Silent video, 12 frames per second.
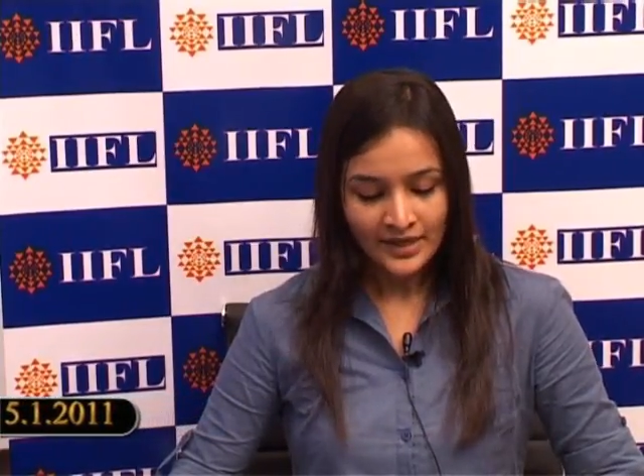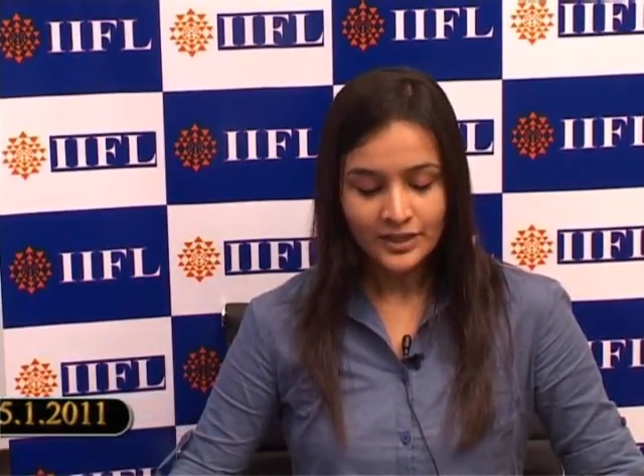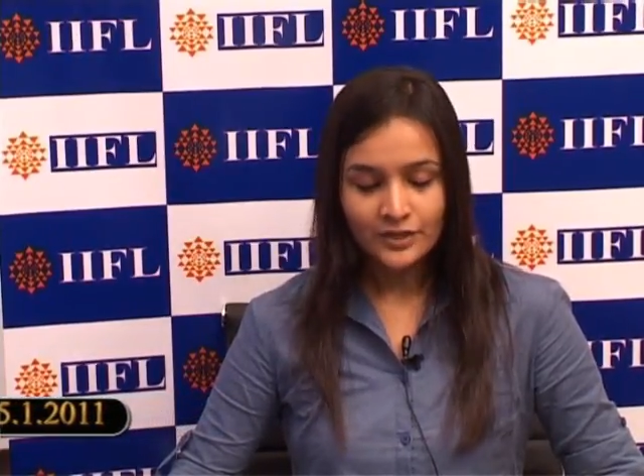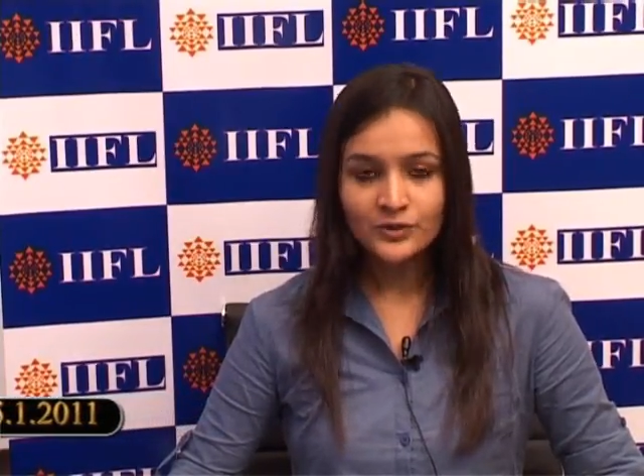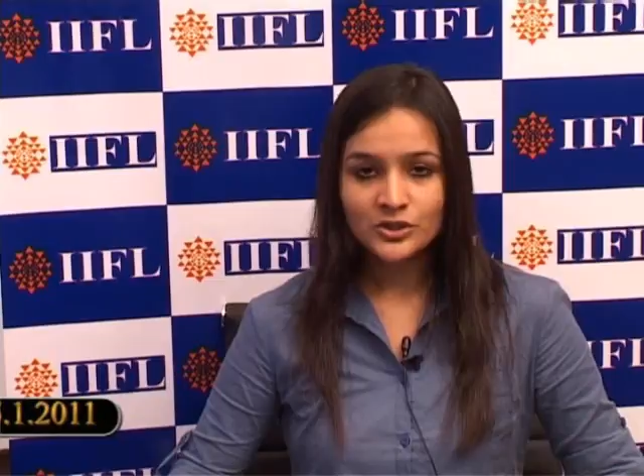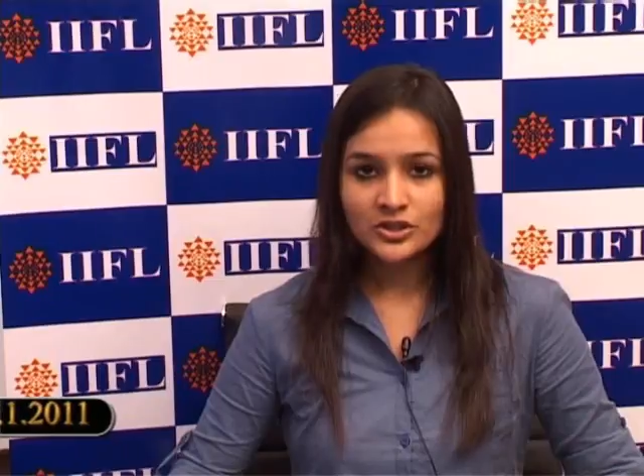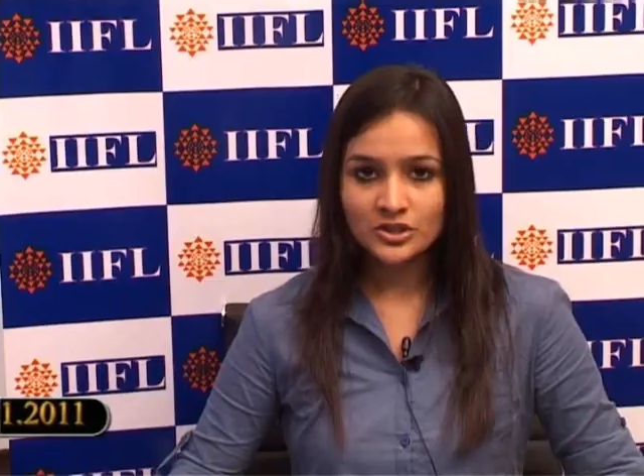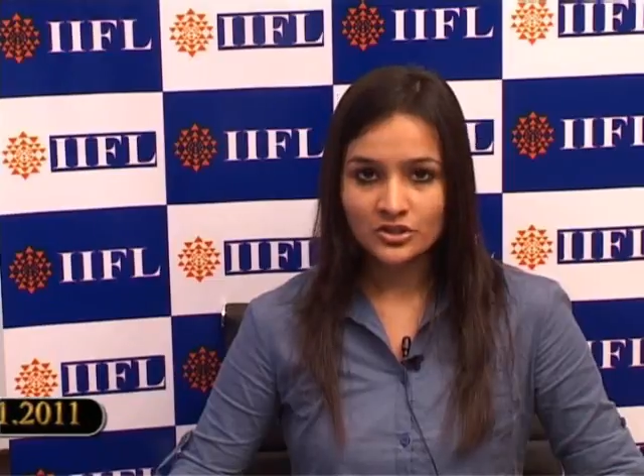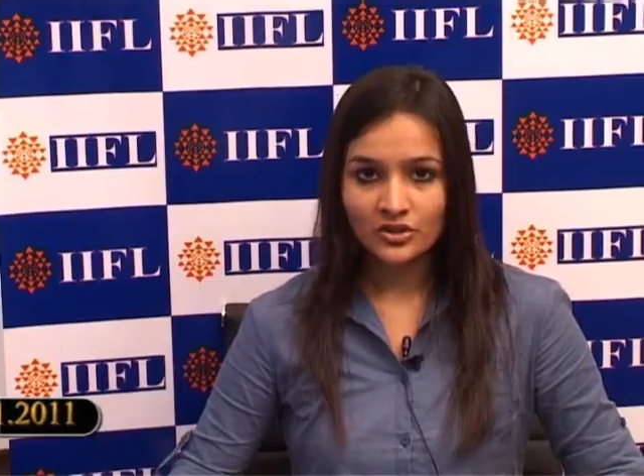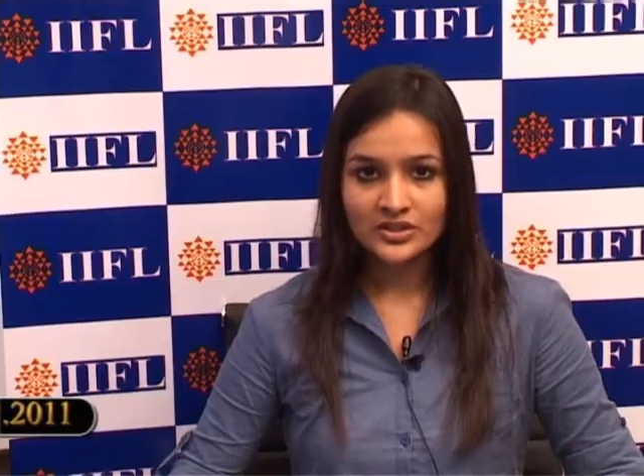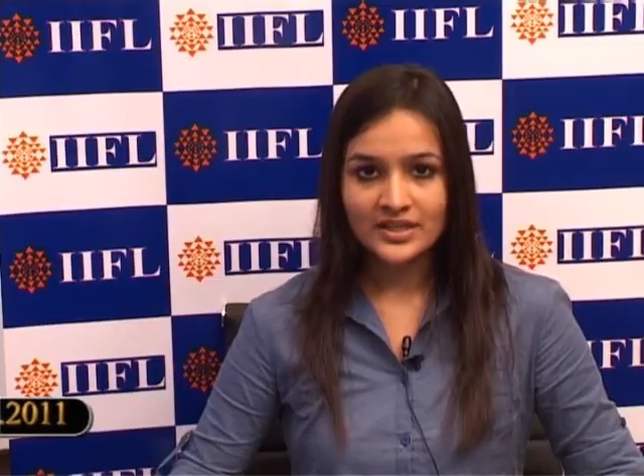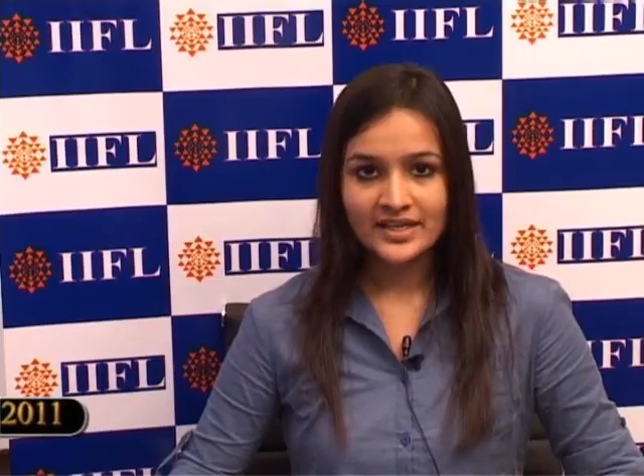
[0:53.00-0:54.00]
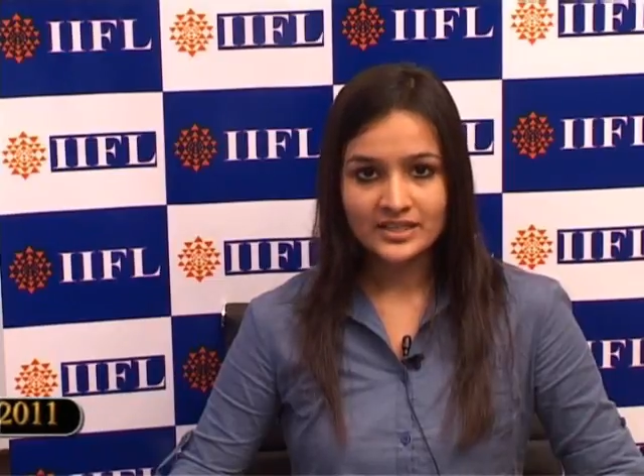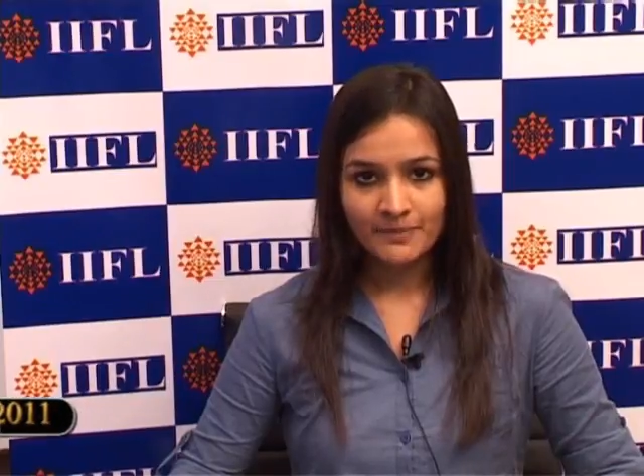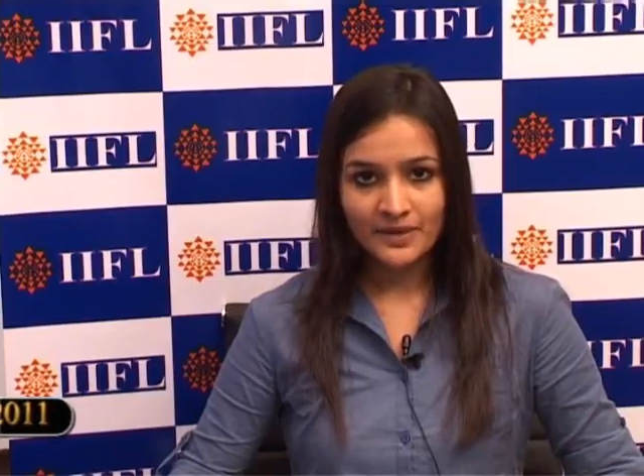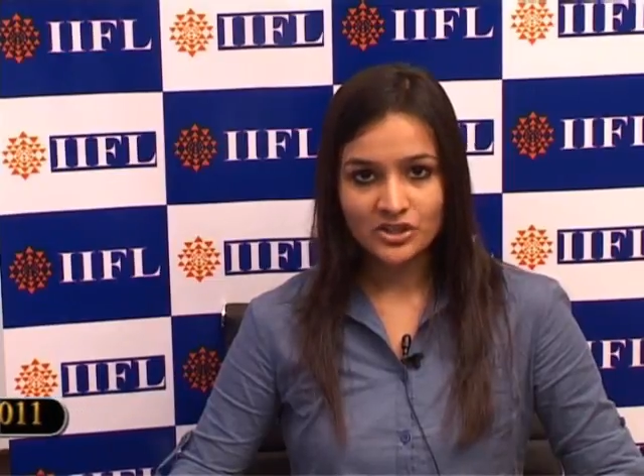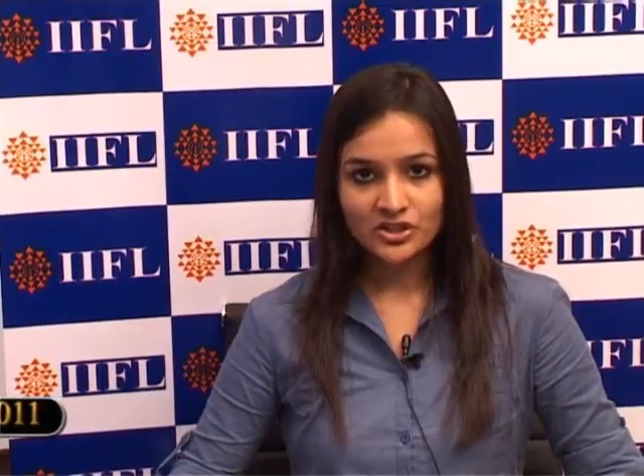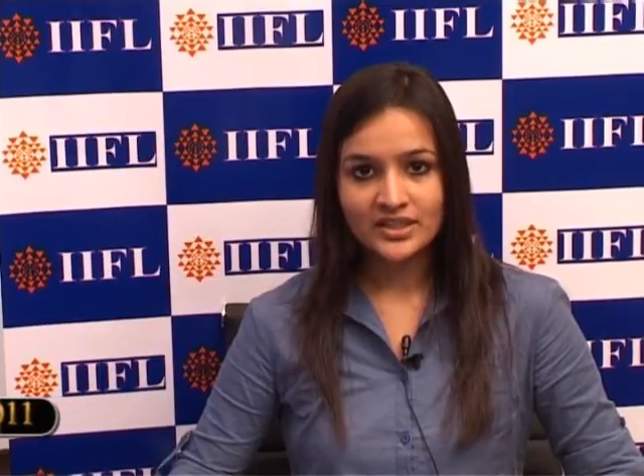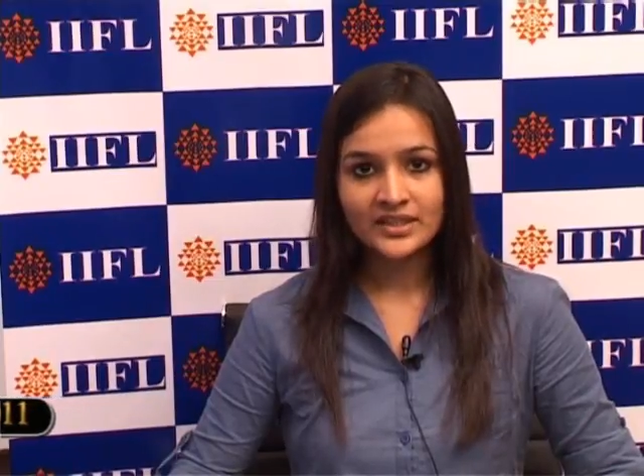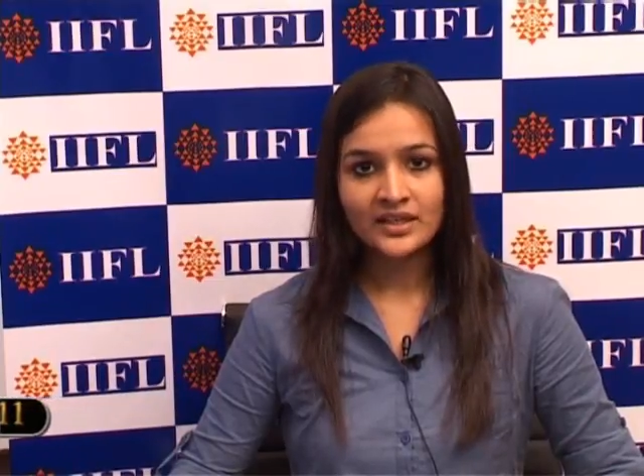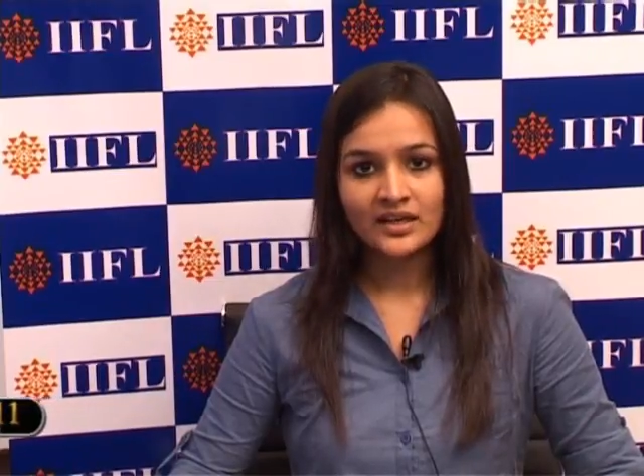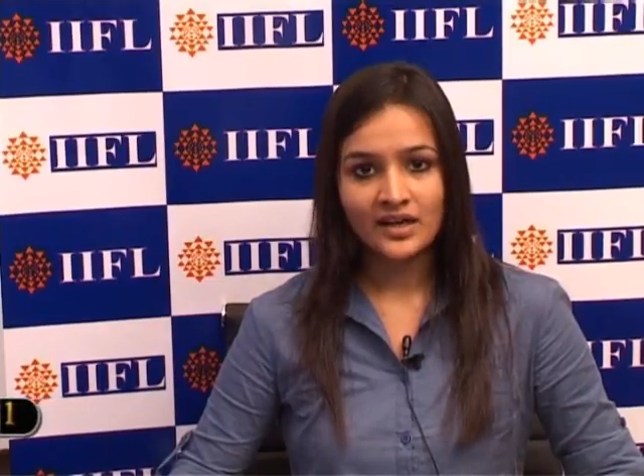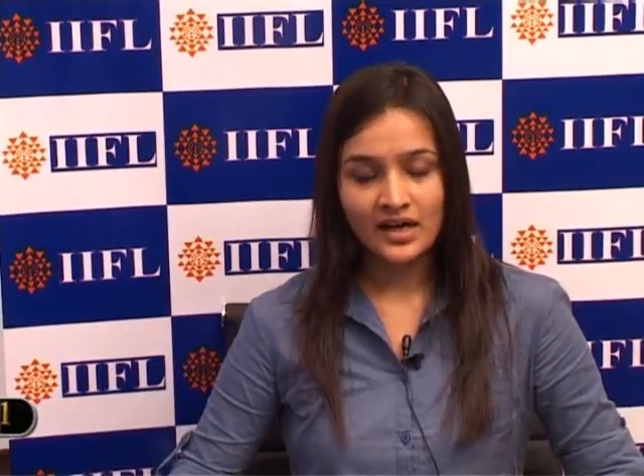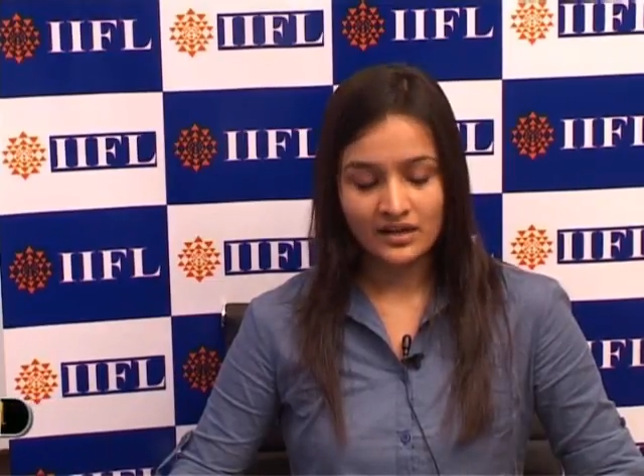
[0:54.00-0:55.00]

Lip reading: Individual stocks, especially